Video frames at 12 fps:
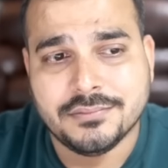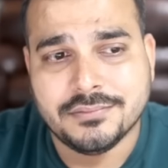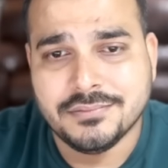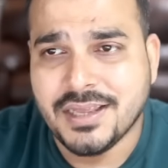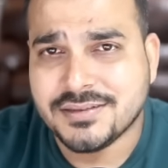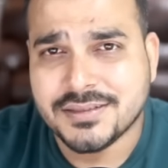
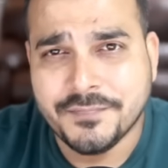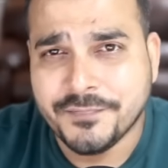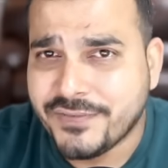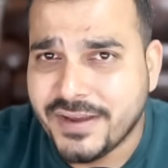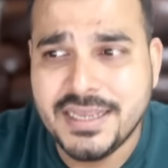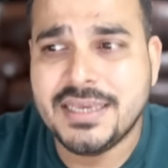there's some
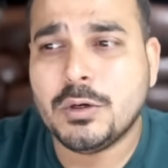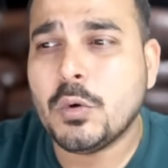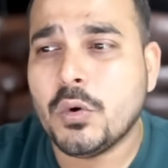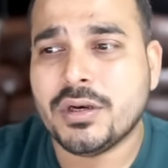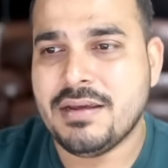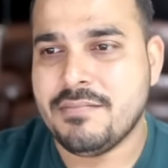very
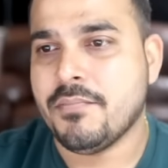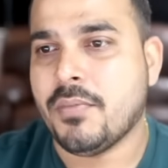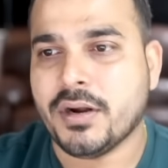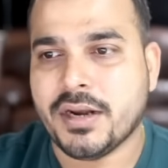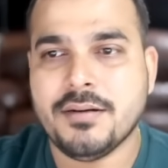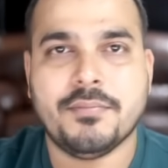core
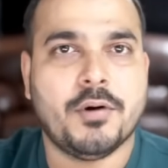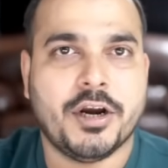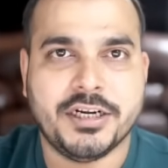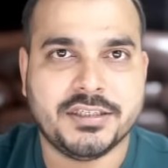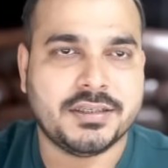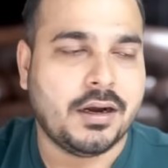important
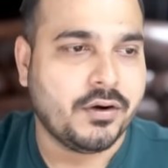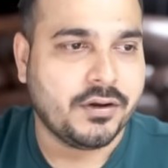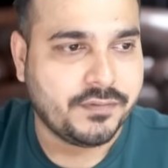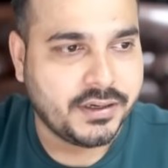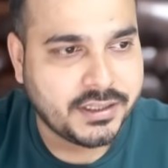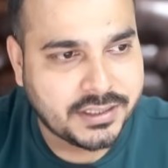points out of it